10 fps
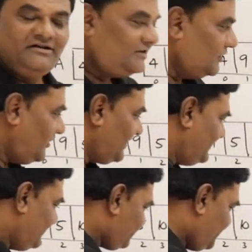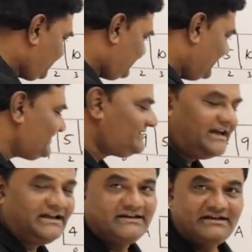Log n is much less
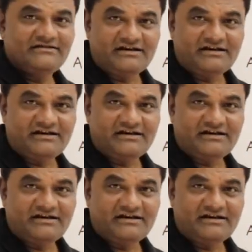than n.